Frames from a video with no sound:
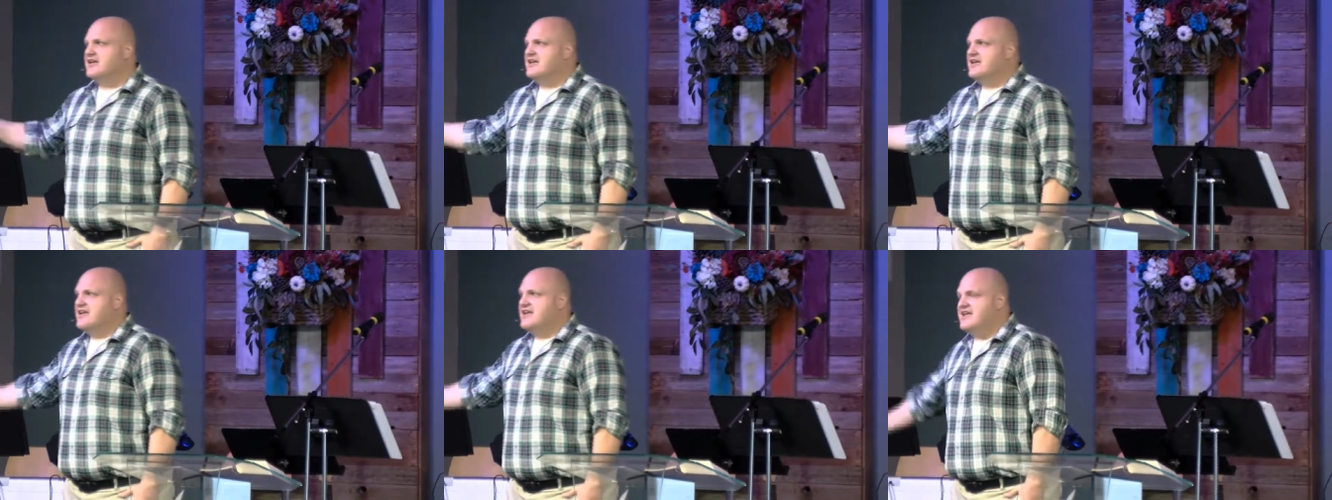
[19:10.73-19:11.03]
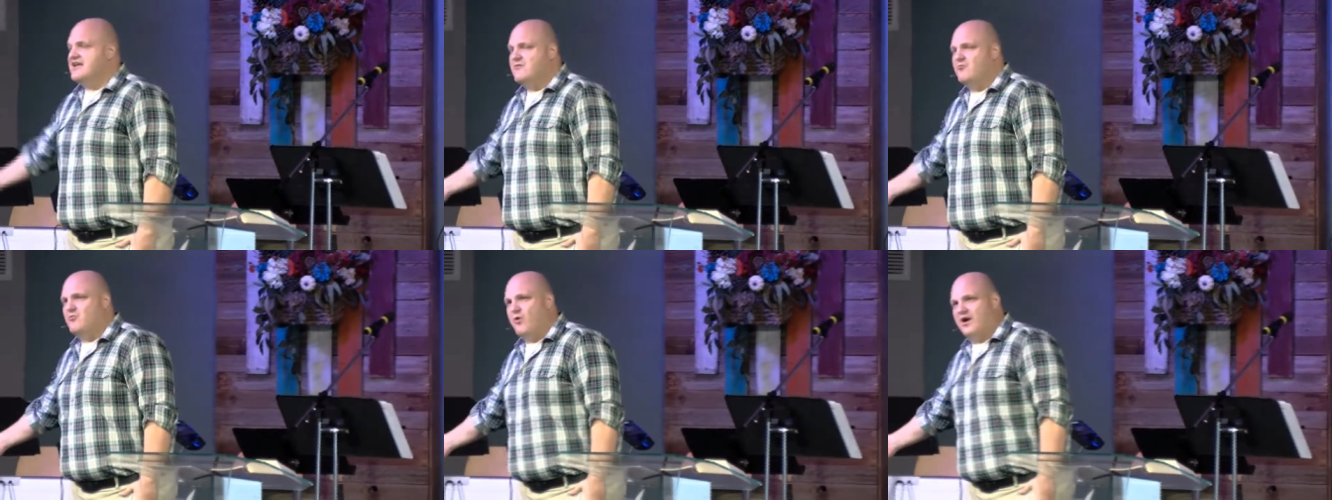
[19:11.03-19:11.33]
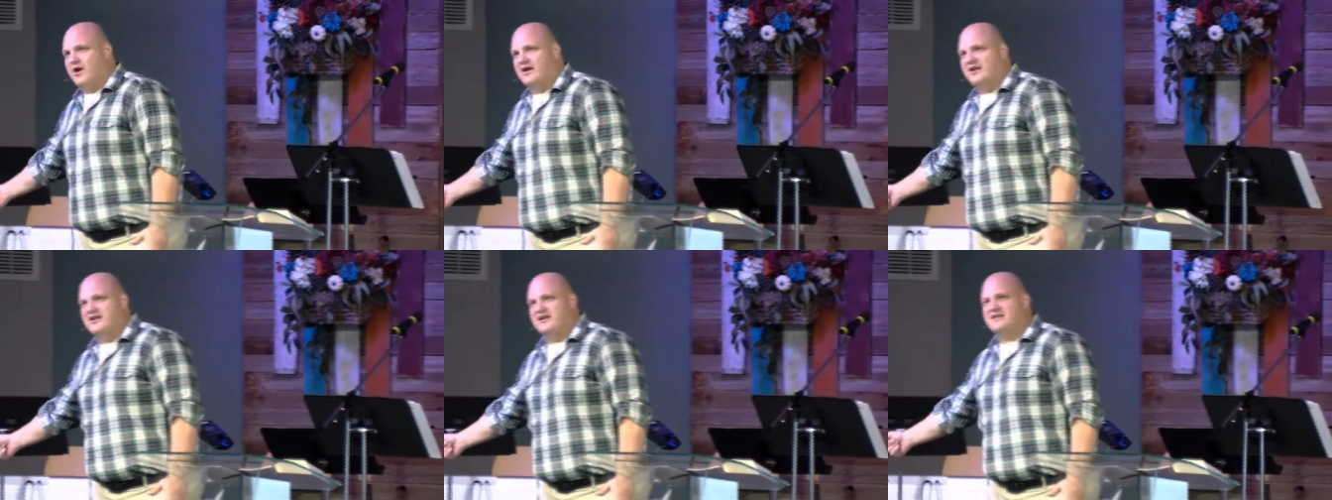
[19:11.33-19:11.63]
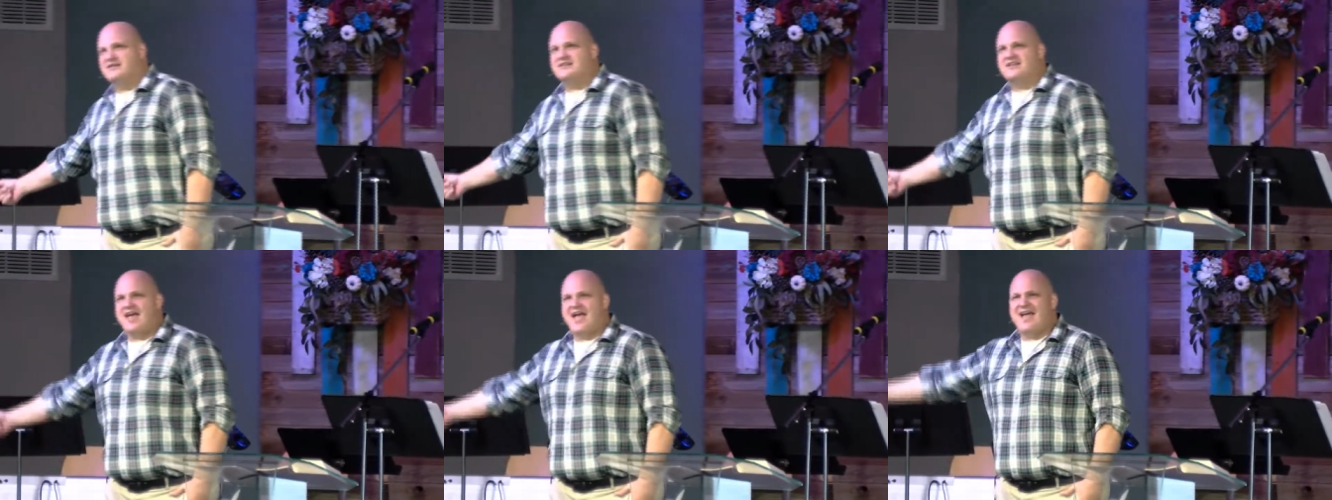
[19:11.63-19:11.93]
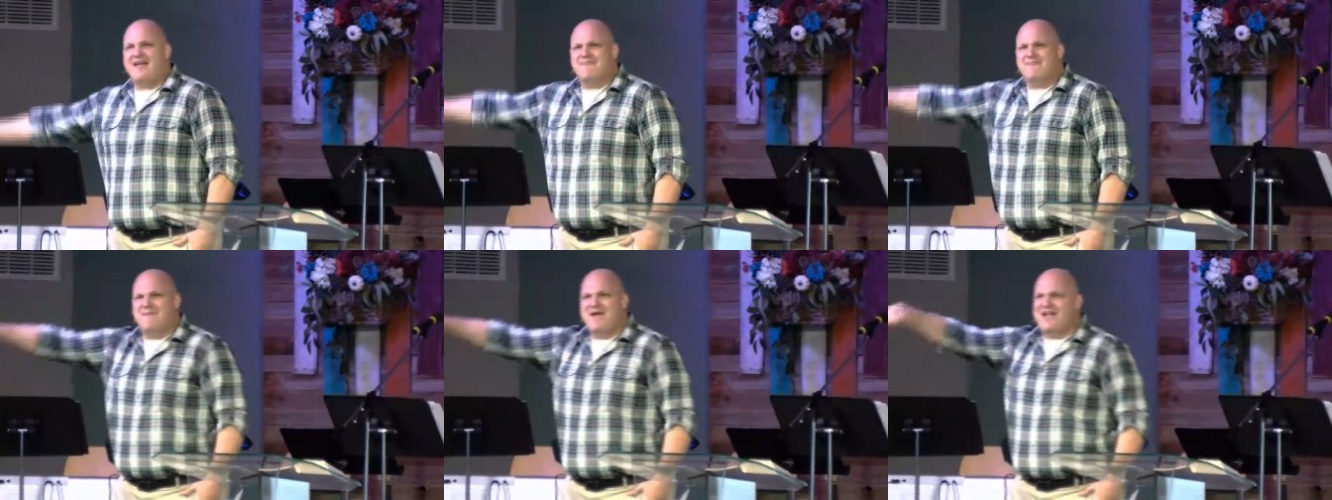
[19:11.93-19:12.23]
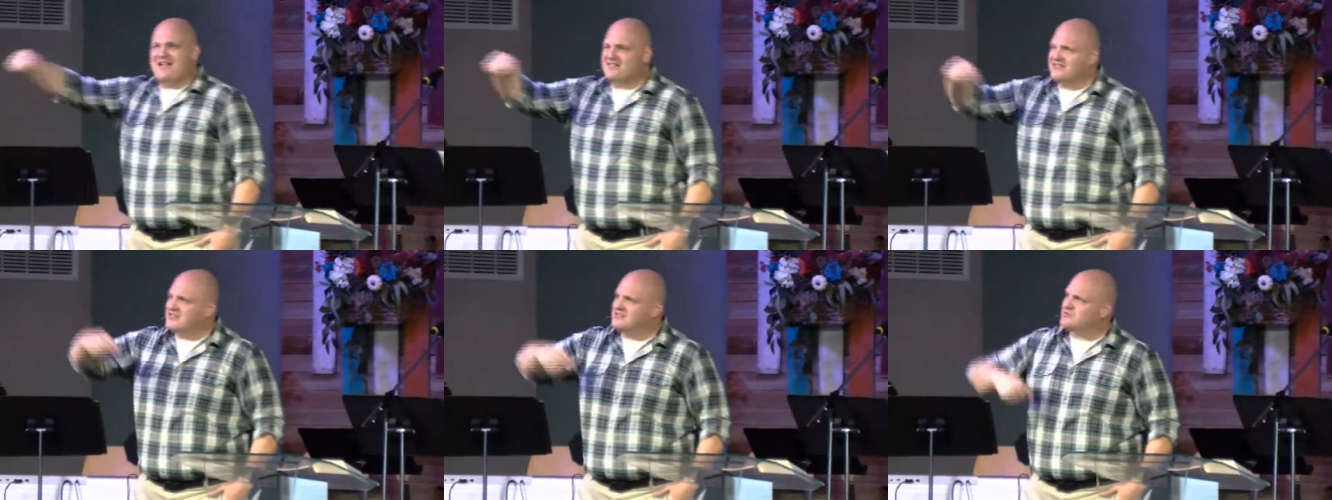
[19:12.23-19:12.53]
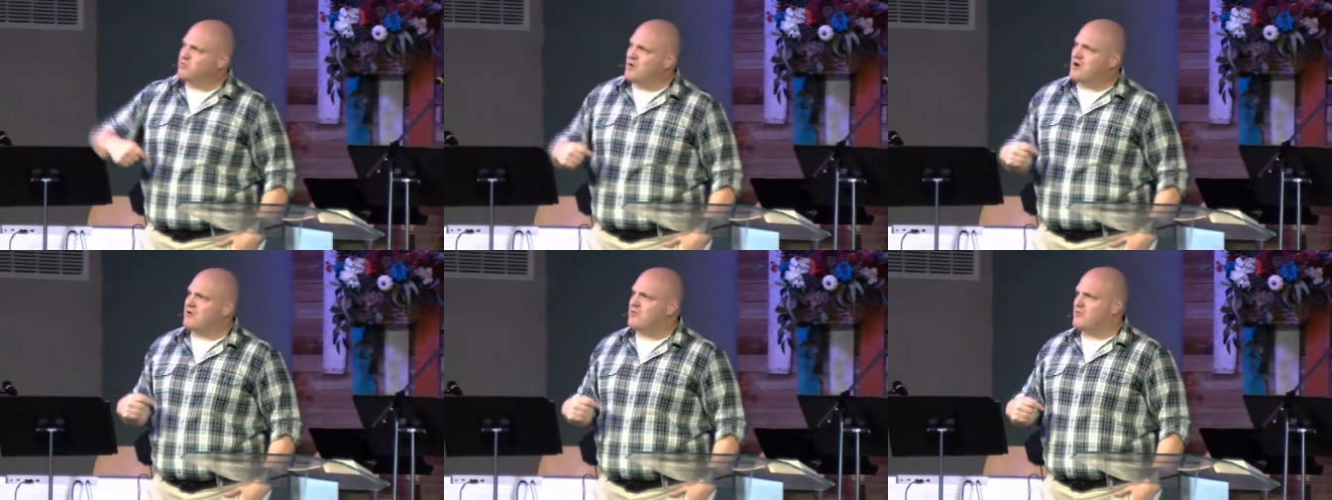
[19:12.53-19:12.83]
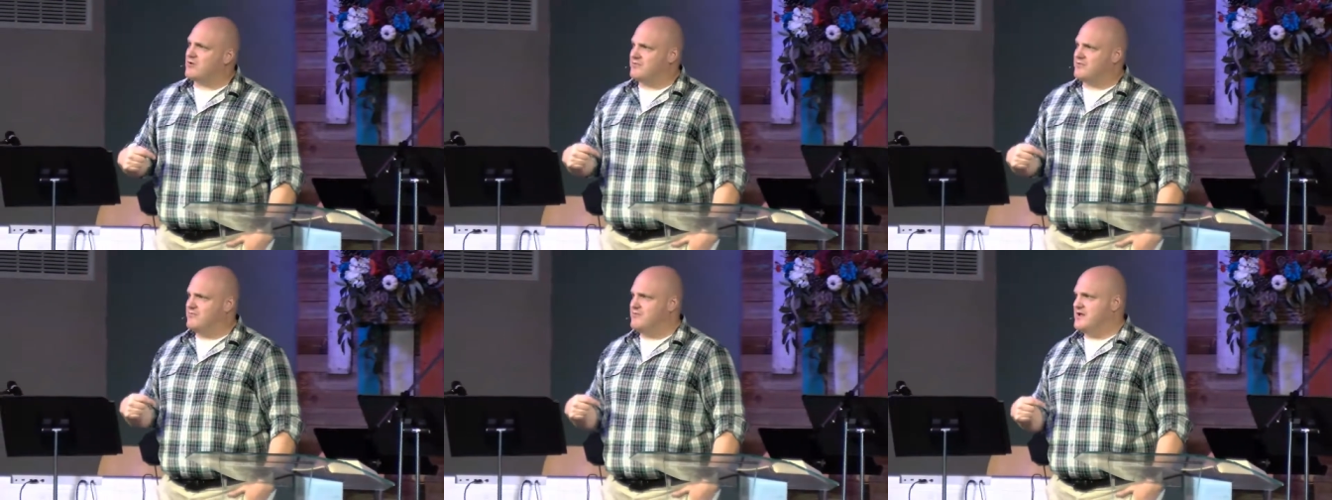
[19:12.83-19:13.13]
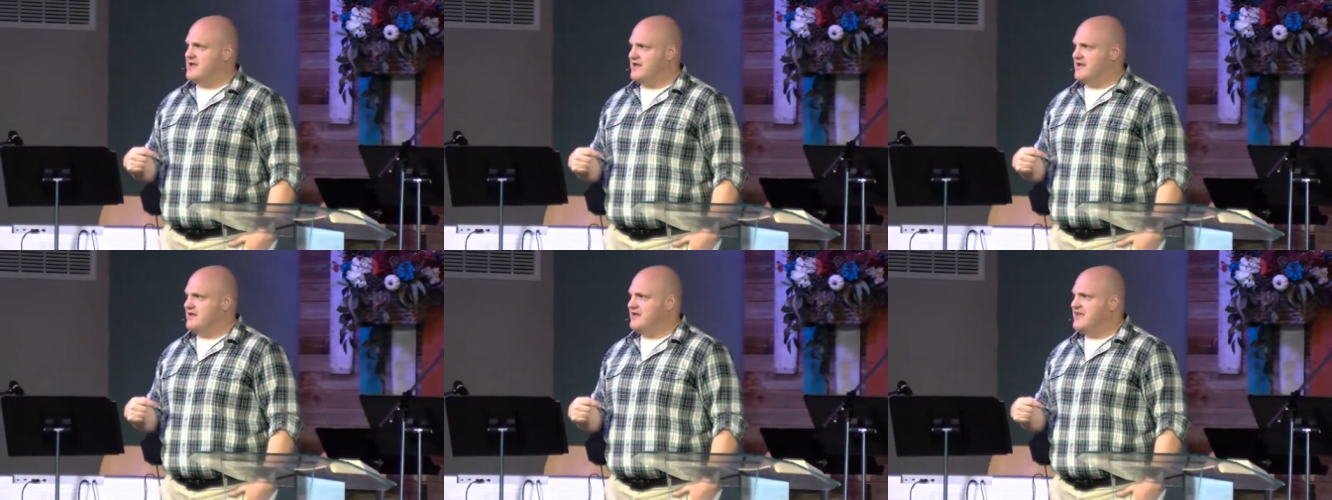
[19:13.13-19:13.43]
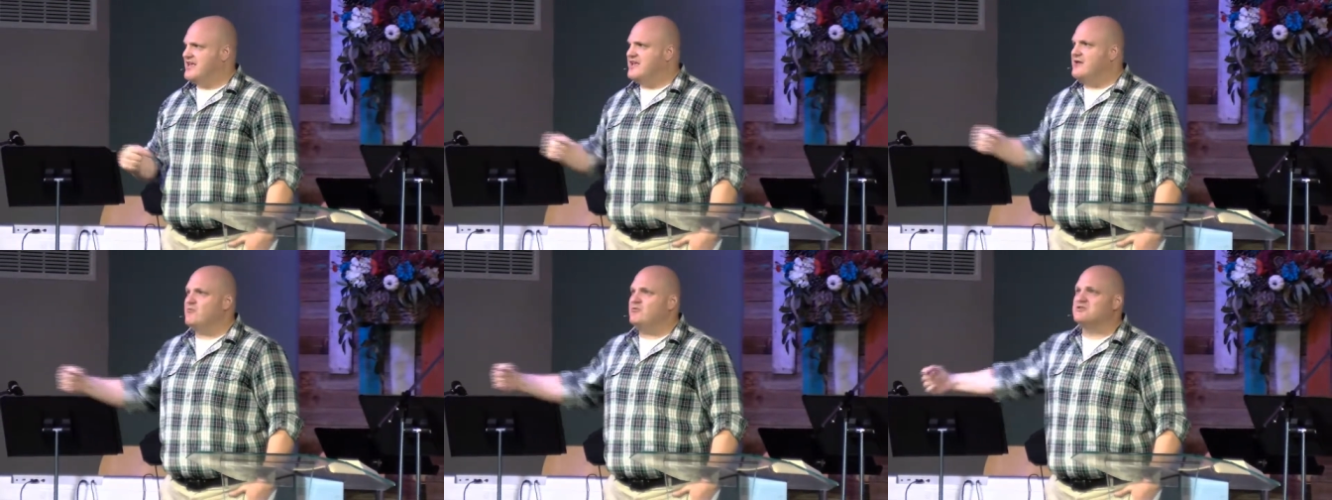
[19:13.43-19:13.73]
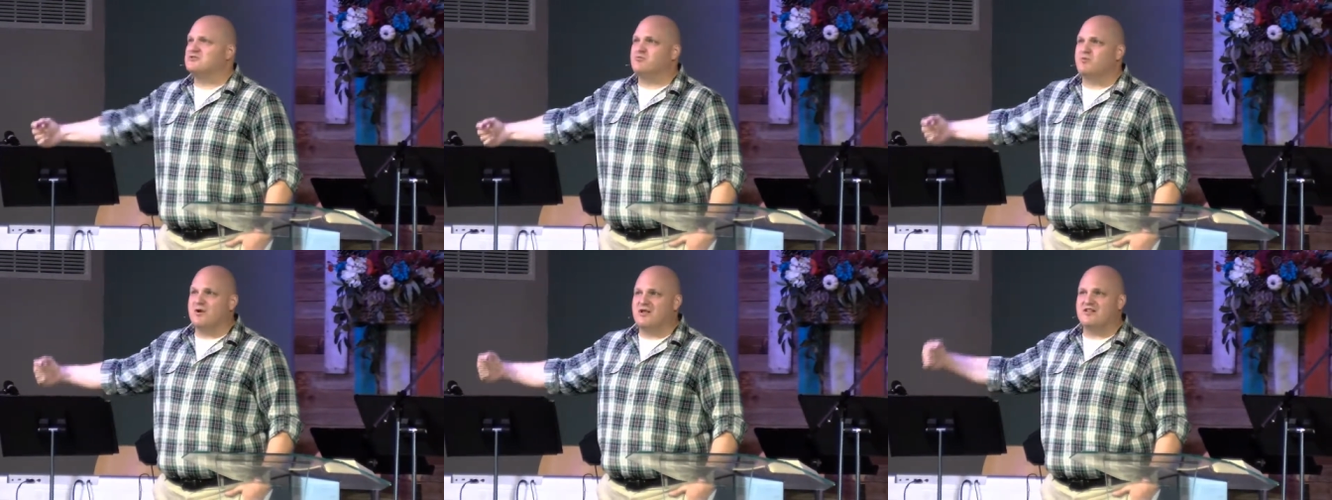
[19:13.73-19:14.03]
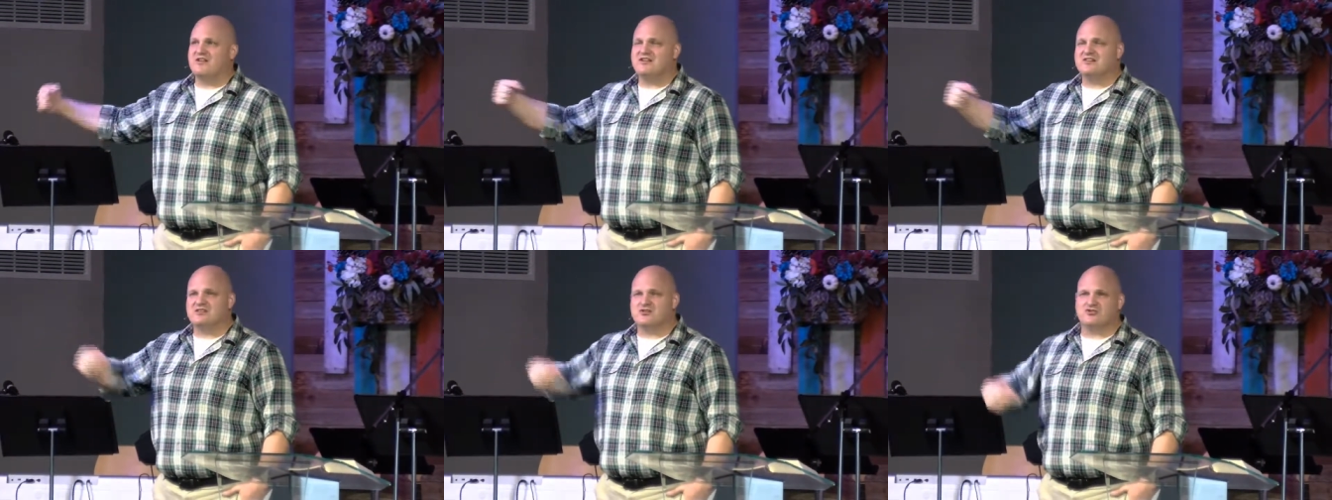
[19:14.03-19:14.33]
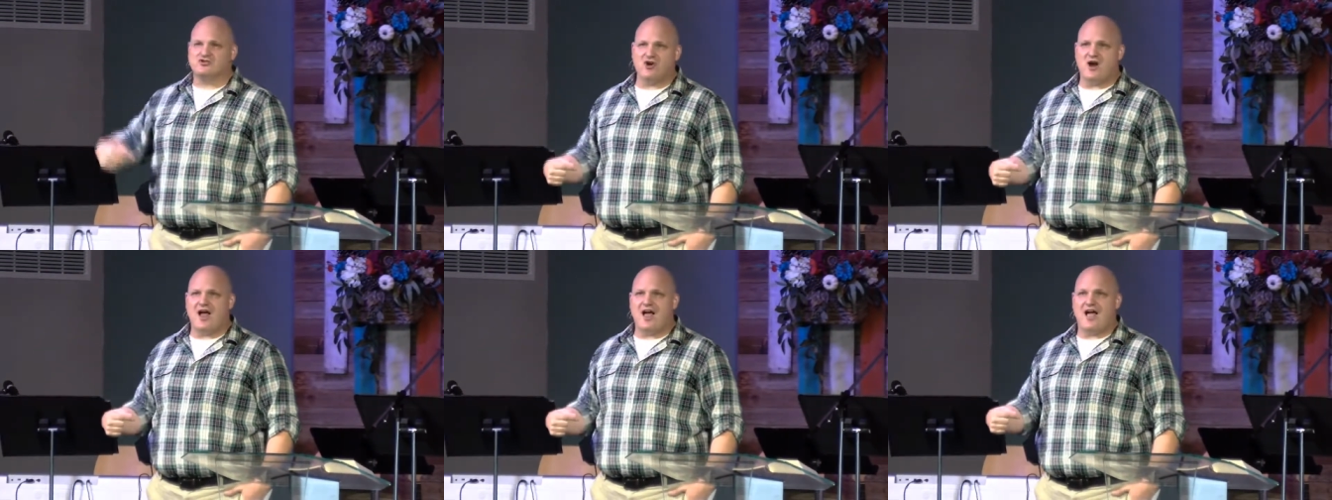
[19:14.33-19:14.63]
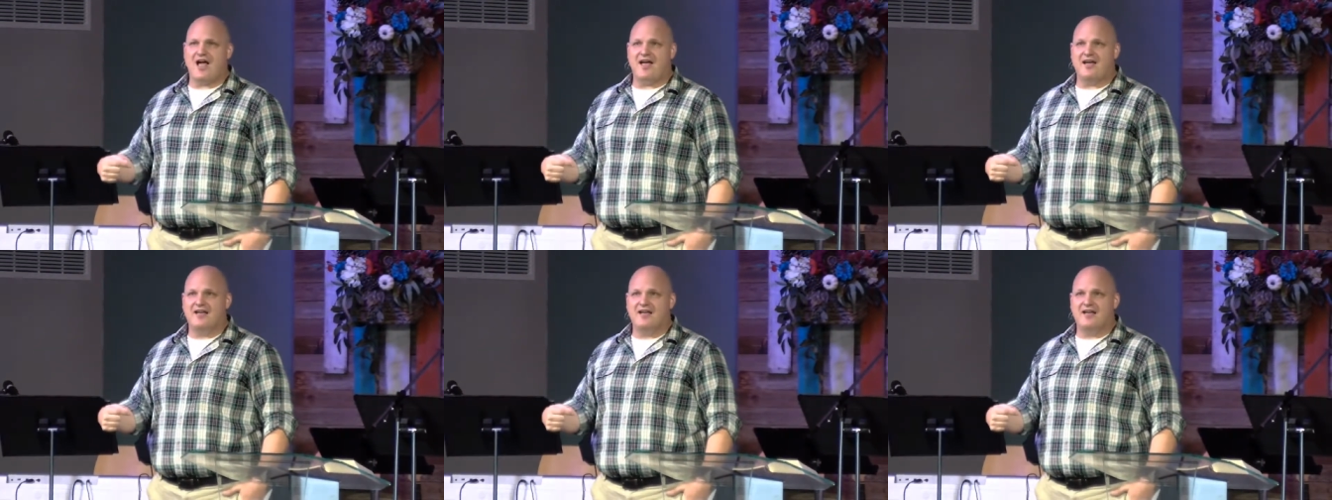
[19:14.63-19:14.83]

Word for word: he wanted to make this work with me. He was willing to try.